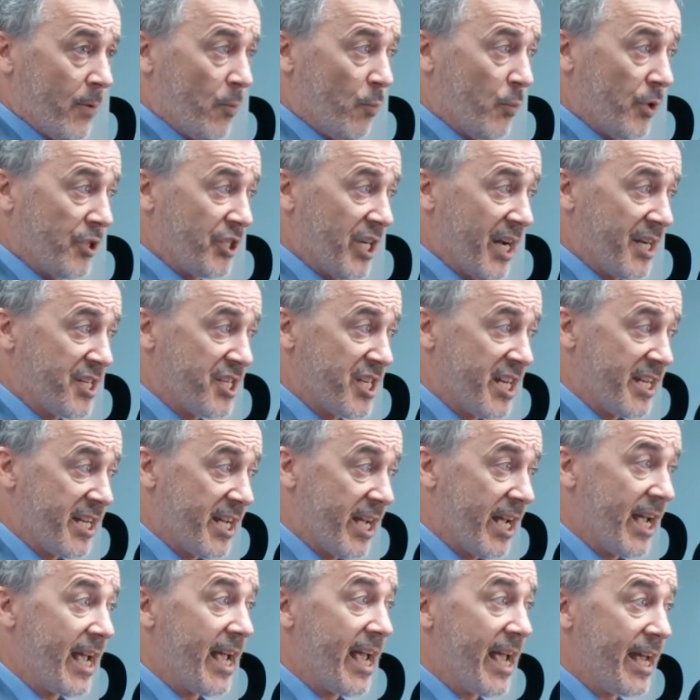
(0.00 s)
which actually
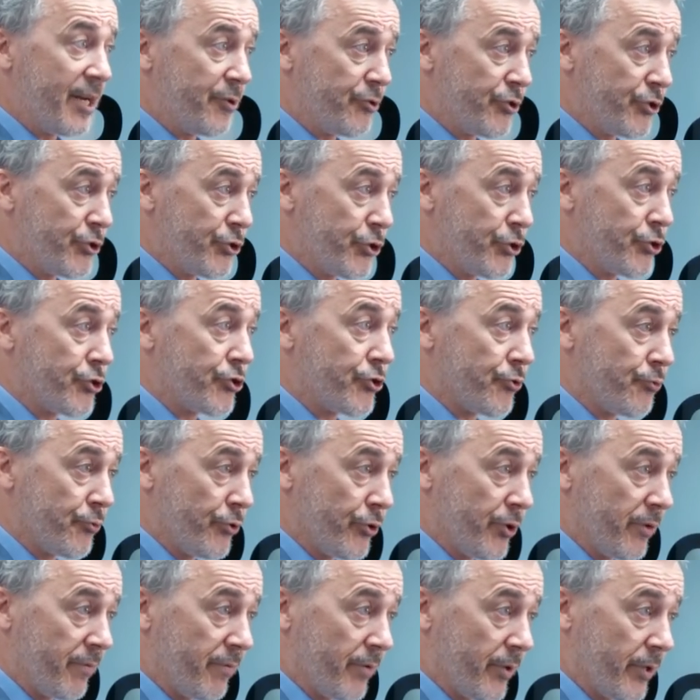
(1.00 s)
introduced the
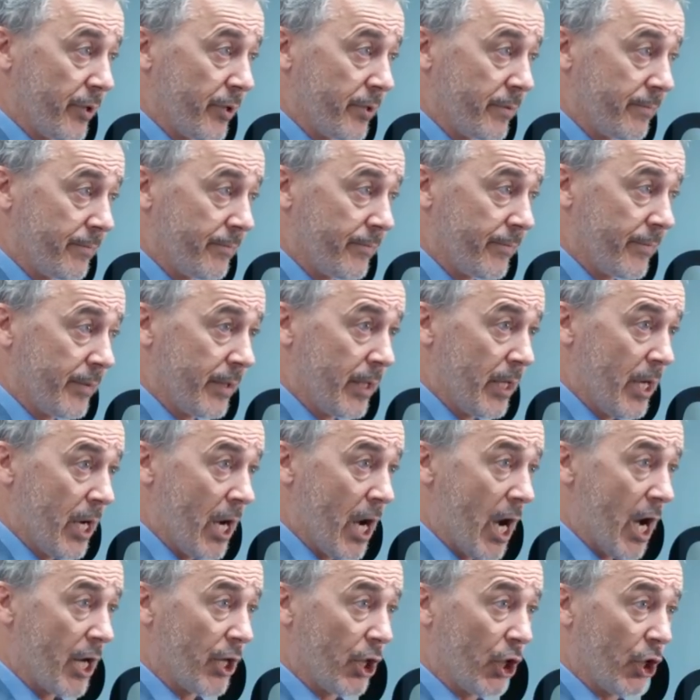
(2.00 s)
rule of law
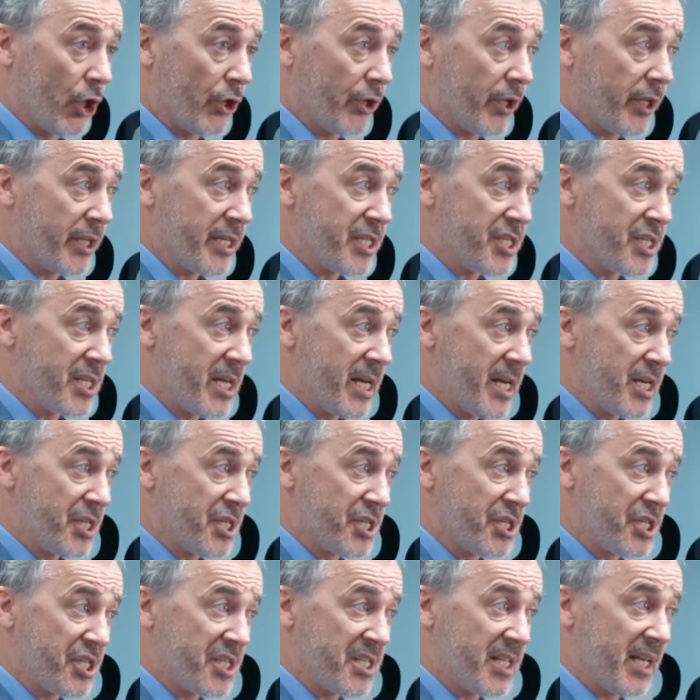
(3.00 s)
and a lot of these
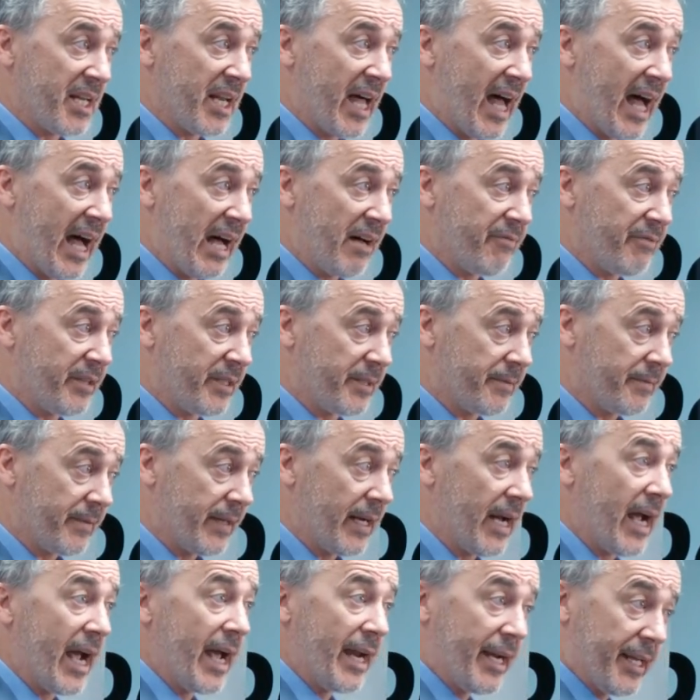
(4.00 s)
nations still have it,
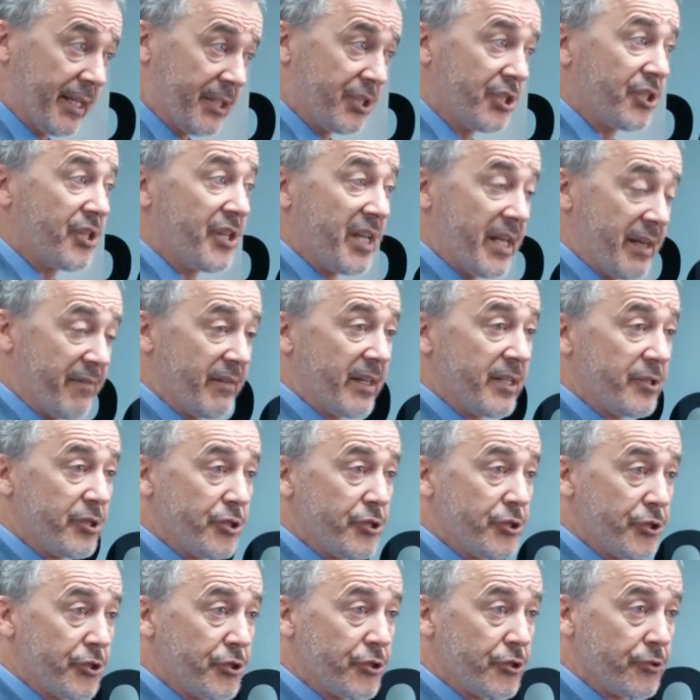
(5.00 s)
and it's they've
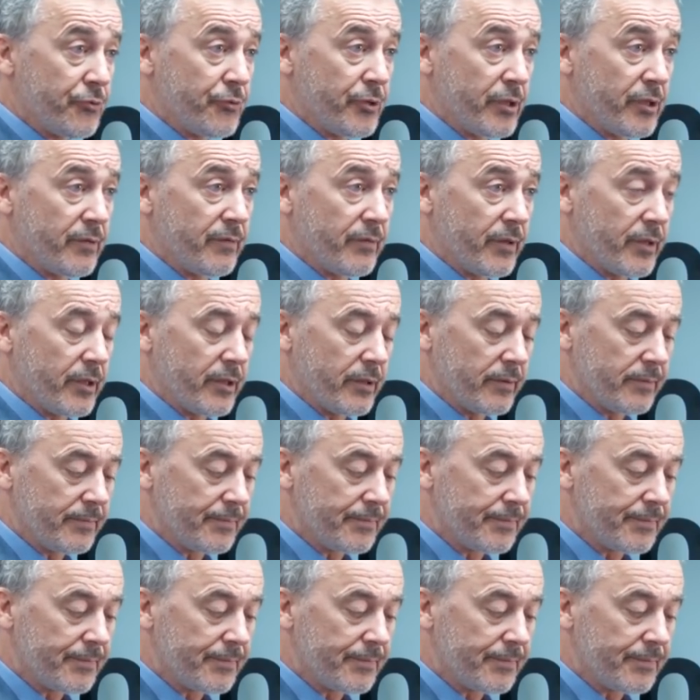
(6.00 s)
introduced the rule of law.